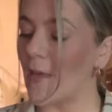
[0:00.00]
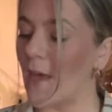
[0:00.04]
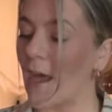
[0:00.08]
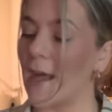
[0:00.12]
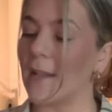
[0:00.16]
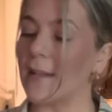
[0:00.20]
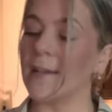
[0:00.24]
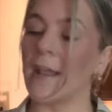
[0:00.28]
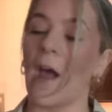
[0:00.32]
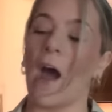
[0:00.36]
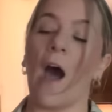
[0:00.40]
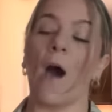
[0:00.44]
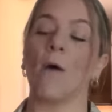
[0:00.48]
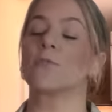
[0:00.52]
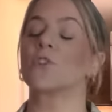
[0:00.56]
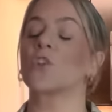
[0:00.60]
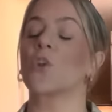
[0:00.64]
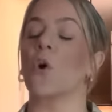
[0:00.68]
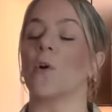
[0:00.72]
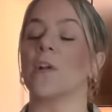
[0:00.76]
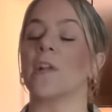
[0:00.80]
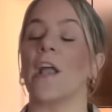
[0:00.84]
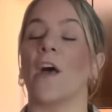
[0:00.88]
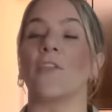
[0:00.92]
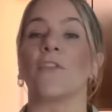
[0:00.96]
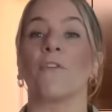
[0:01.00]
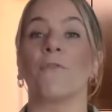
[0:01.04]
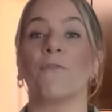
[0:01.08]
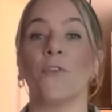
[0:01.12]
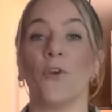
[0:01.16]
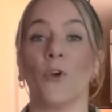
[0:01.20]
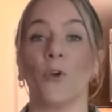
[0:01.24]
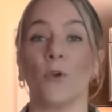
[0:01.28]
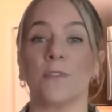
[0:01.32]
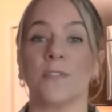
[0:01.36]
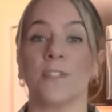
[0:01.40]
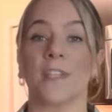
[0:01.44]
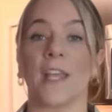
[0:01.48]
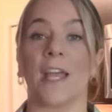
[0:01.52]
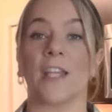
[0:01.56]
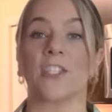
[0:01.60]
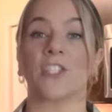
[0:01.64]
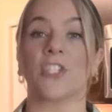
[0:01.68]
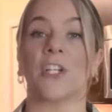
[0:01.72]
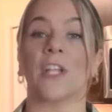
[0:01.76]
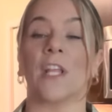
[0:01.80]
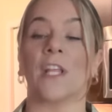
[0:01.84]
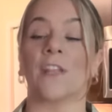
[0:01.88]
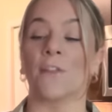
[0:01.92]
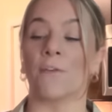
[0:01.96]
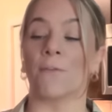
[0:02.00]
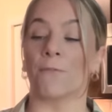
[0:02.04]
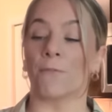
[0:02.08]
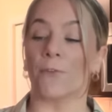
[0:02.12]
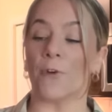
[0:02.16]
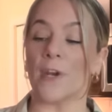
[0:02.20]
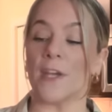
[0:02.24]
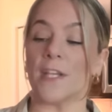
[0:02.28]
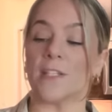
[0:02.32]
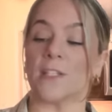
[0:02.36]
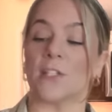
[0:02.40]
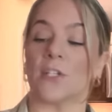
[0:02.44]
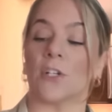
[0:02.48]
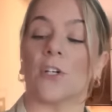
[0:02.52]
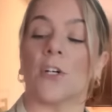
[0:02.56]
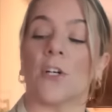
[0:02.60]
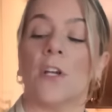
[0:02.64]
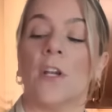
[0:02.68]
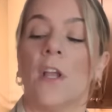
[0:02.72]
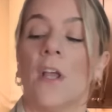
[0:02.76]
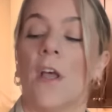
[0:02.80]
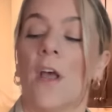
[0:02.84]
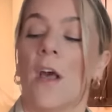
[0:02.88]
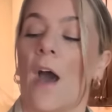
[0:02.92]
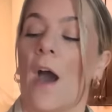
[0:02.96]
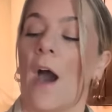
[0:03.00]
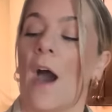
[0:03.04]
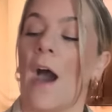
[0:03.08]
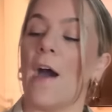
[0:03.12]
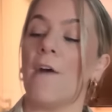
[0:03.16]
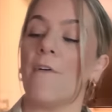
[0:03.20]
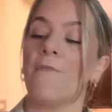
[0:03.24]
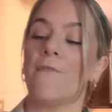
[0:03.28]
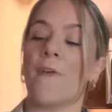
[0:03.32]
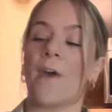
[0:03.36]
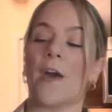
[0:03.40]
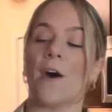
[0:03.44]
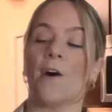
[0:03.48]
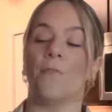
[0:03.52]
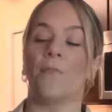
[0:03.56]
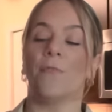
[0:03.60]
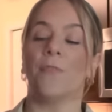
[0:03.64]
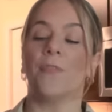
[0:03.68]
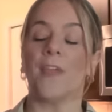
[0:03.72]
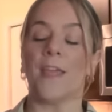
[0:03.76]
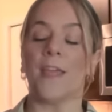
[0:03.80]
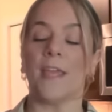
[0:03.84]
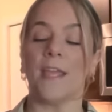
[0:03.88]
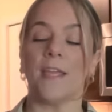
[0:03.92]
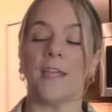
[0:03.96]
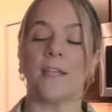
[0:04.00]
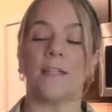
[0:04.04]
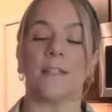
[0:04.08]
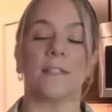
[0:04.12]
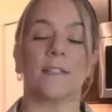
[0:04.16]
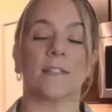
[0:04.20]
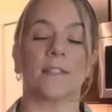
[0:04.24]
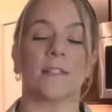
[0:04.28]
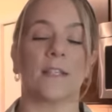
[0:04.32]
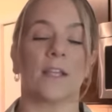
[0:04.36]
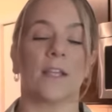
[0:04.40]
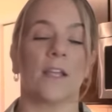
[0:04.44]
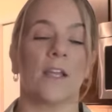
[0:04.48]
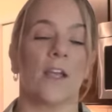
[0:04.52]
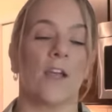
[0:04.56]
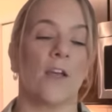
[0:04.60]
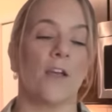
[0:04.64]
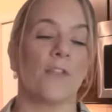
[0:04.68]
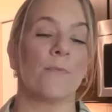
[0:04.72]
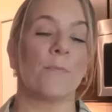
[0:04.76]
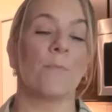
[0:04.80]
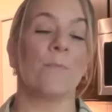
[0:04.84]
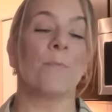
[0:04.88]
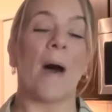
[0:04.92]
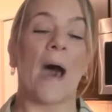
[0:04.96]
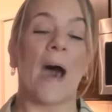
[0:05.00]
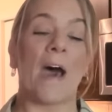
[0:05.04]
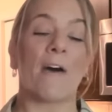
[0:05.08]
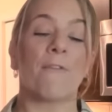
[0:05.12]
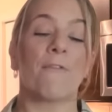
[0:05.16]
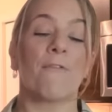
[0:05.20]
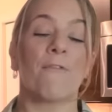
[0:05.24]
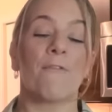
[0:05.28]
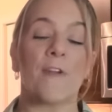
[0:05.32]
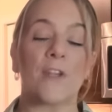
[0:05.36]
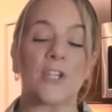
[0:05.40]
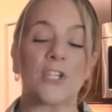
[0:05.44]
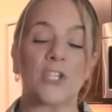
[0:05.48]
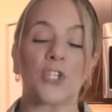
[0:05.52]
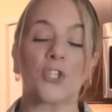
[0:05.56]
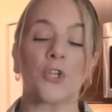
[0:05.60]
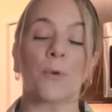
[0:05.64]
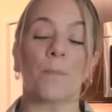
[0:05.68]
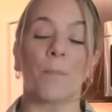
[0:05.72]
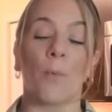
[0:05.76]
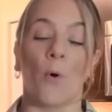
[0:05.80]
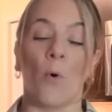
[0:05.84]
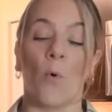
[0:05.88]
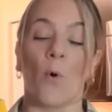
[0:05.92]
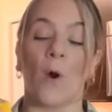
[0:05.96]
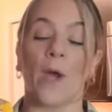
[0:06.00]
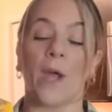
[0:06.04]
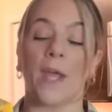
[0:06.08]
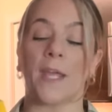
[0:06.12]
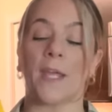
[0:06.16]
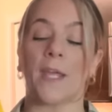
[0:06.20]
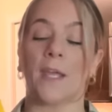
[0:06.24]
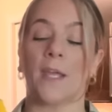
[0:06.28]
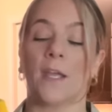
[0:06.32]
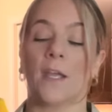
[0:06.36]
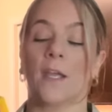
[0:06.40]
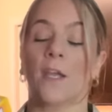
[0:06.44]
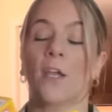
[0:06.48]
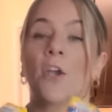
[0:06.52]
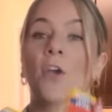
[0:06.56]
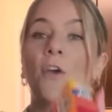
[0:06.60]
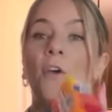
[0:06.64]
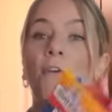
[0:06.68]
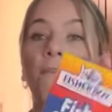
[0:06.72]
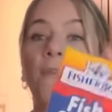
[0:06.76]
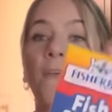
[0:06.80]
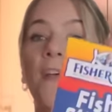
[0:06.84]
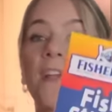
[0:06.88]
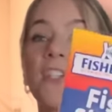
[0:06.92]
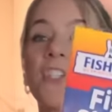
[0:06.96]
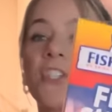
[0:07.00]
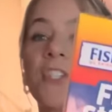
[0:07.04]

that. Now, I was going down the food section in the freezer. I found these by Fisher Boy fish